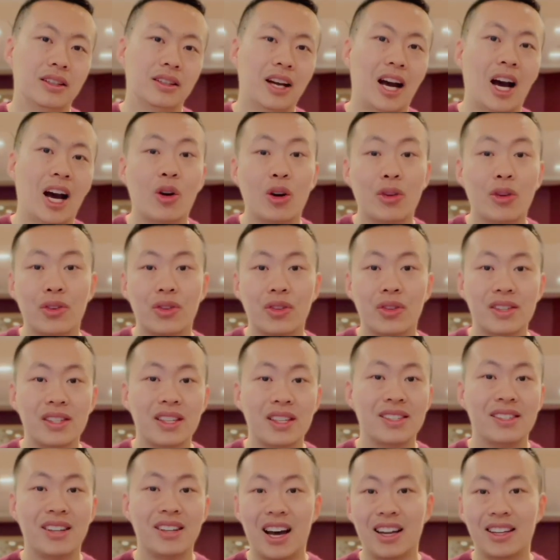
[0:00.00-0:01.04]
However, this
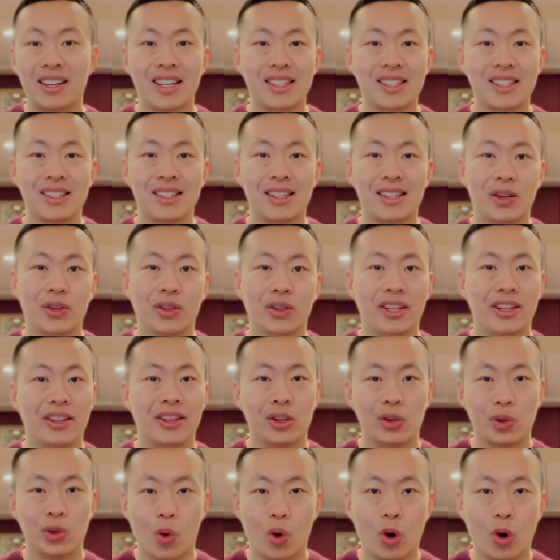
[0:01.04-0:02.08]
is not necessarily
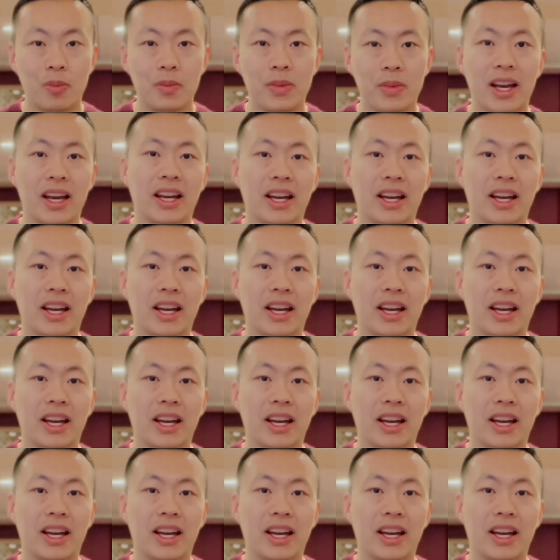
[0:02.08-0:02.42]
the norm,